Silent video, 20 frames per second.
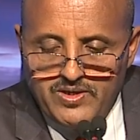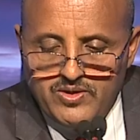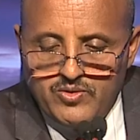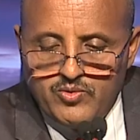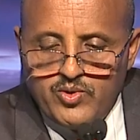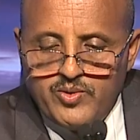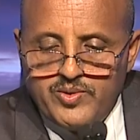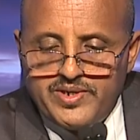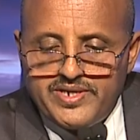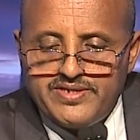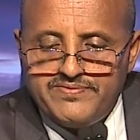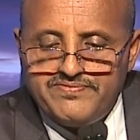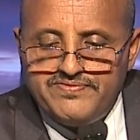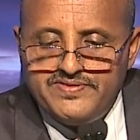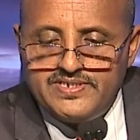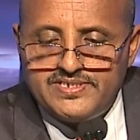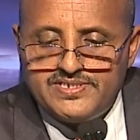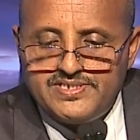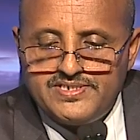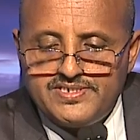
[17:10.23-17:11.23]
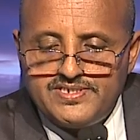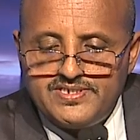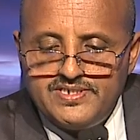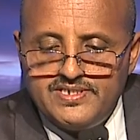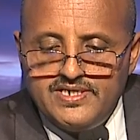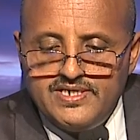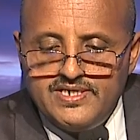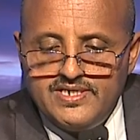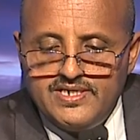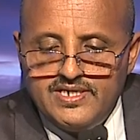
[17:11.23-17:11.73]
We were the first
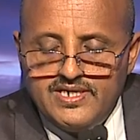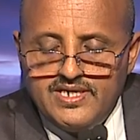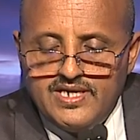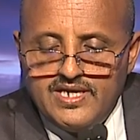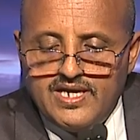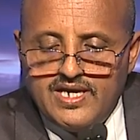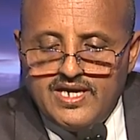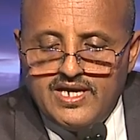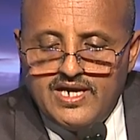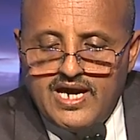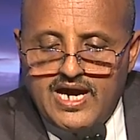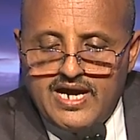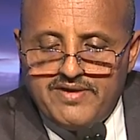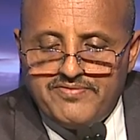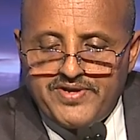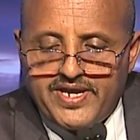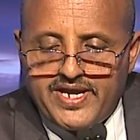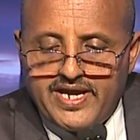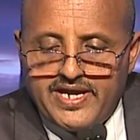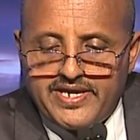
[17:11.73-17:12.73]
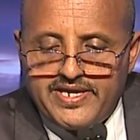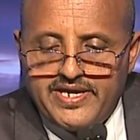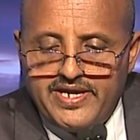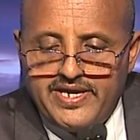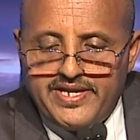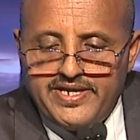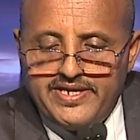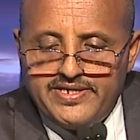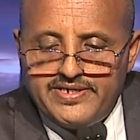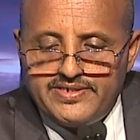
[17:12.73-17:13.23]
African
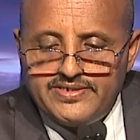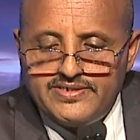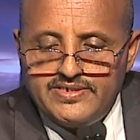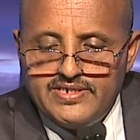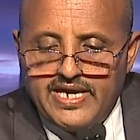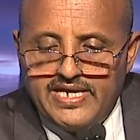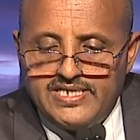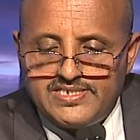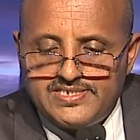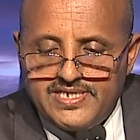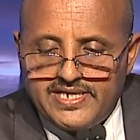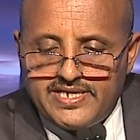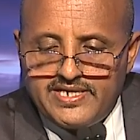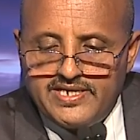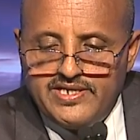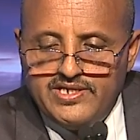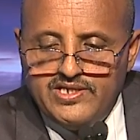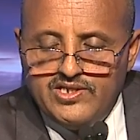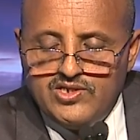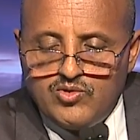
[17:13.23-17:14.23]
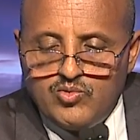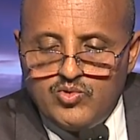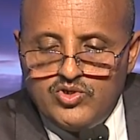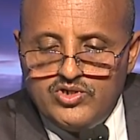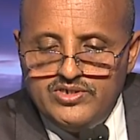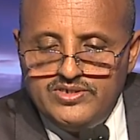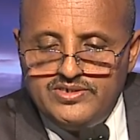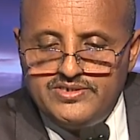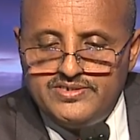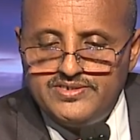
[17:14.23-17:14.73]
carrier and second in the
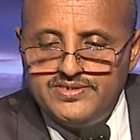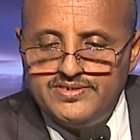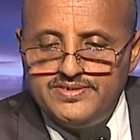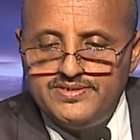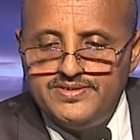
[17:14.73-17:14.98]
world